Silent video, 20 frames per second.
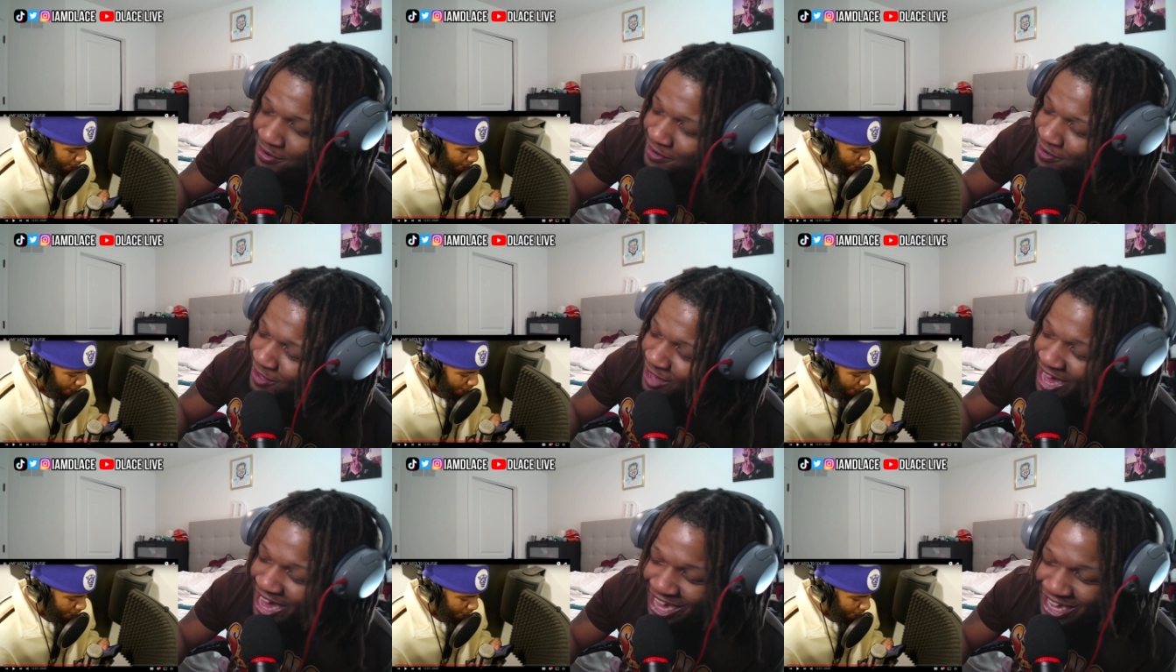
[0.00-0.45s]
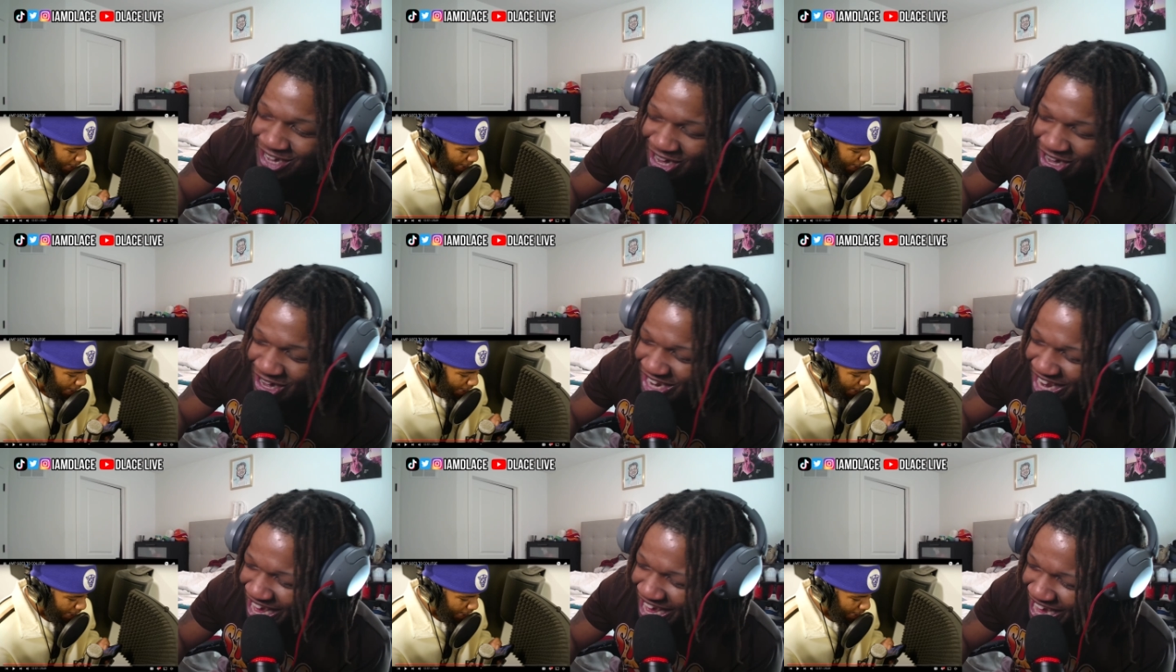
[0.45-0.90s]

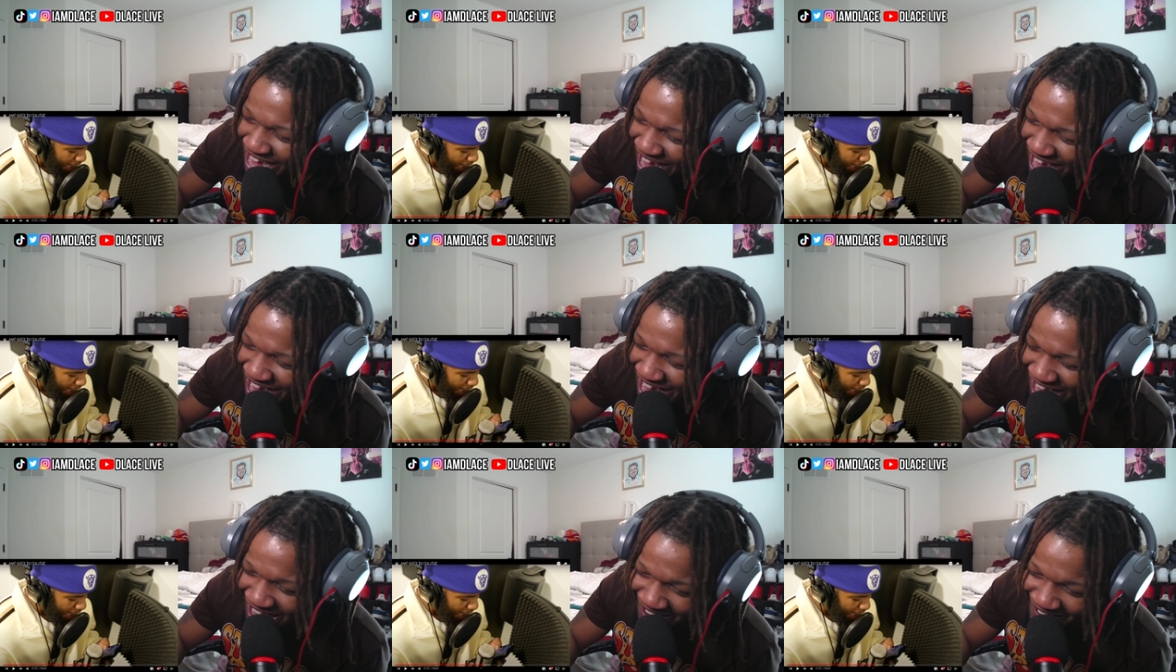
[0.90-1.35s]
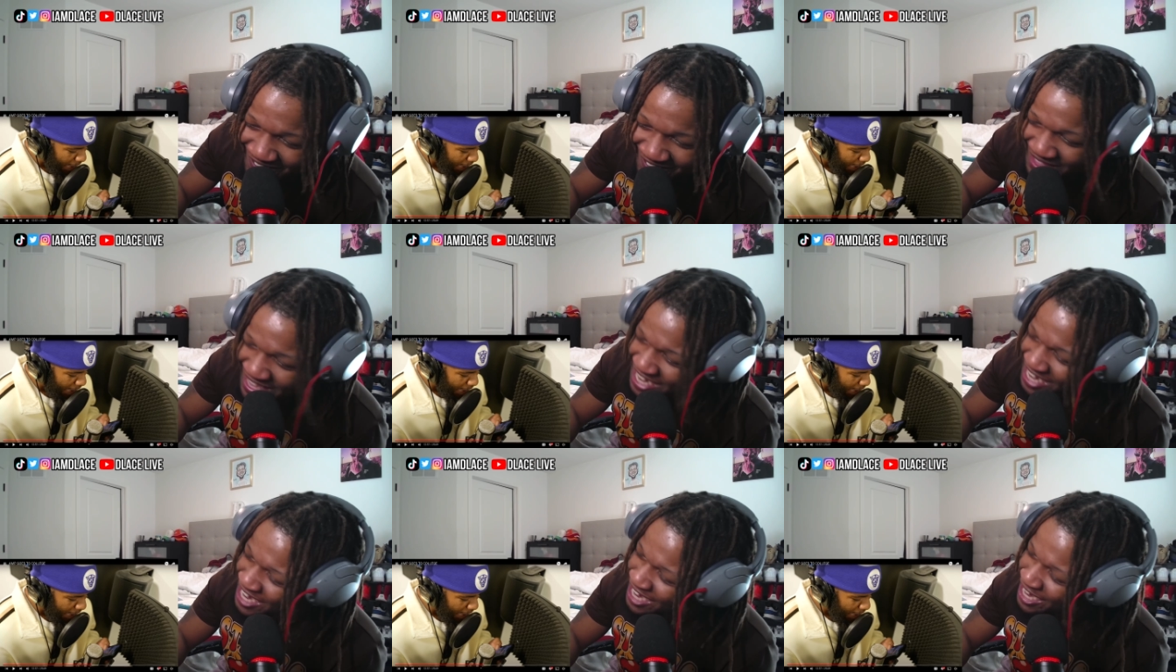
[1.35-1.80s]
I ain't
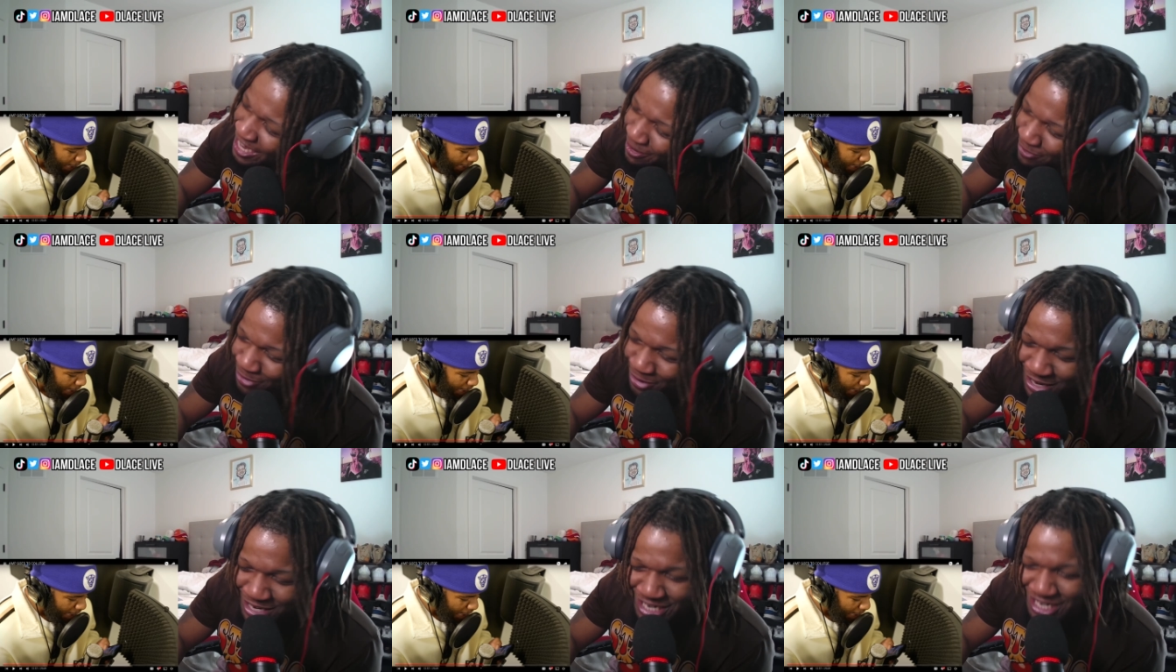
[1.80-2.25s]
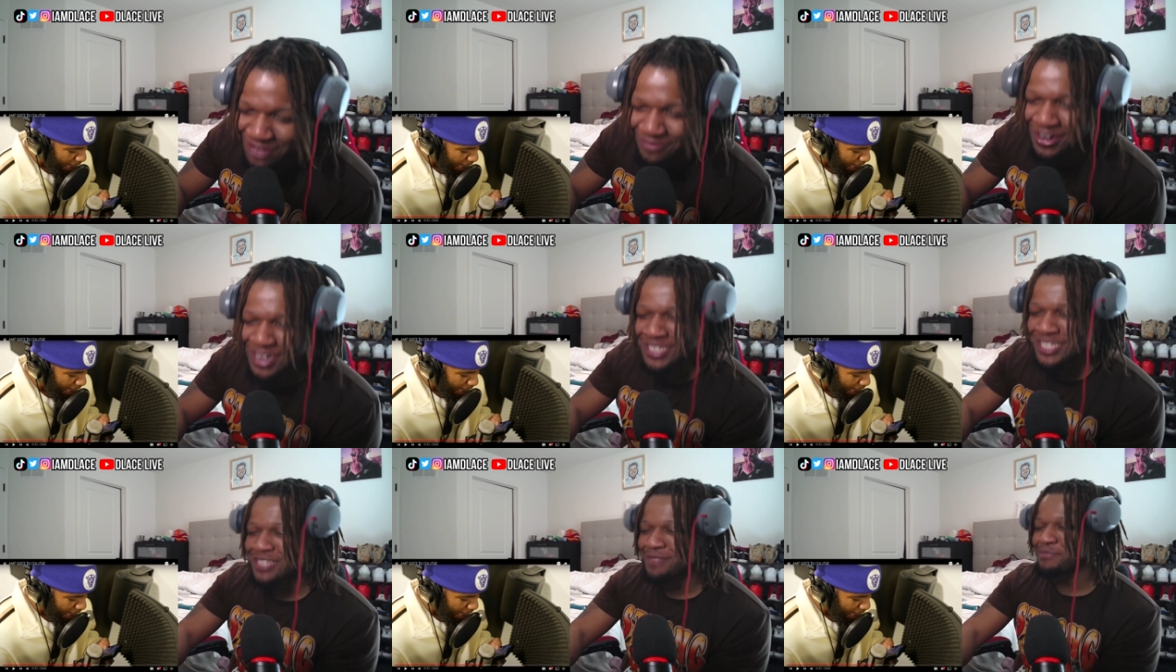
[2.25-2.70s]
going He ruining
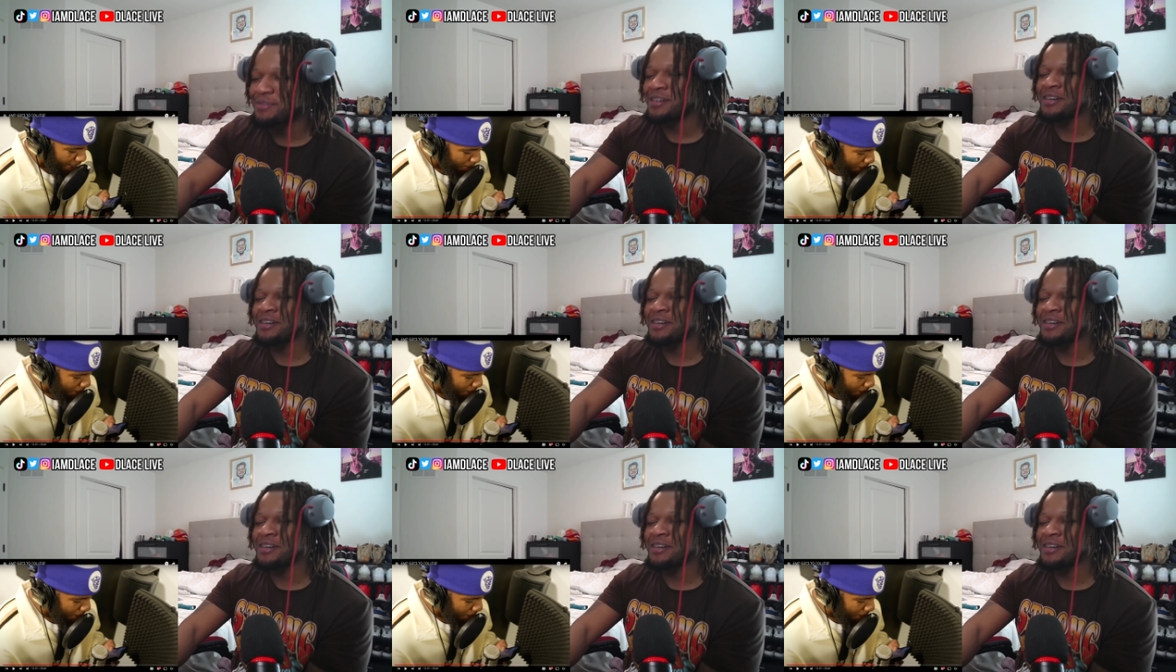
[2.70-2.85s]
generations above.